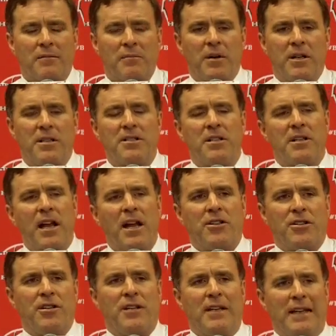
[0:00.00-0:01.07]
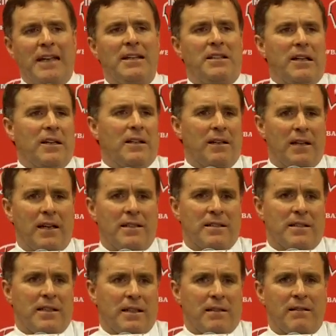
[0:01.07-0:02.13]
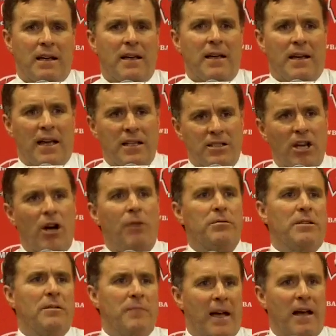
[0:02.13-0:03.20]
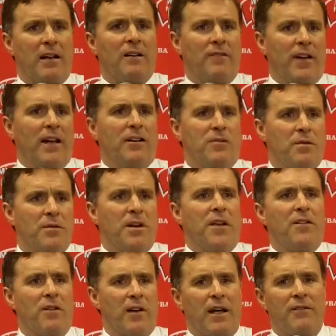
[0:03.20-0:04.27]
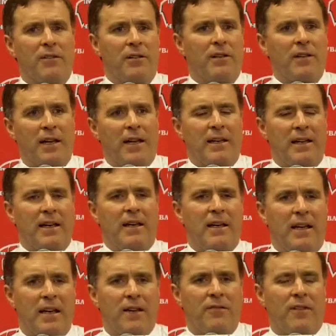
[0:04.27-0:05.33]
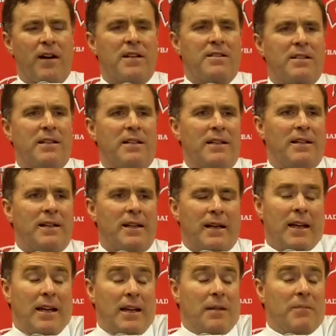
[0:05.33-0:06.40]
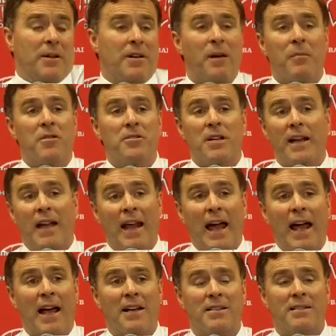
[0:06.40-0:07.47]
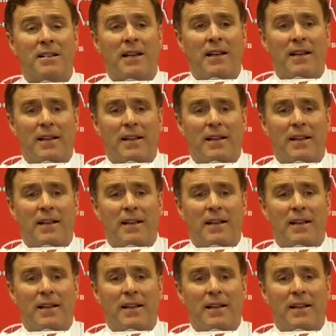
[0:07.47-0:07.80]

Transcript: But his attention to detail has helped him elevate to another level and give us and him the numbers that he has.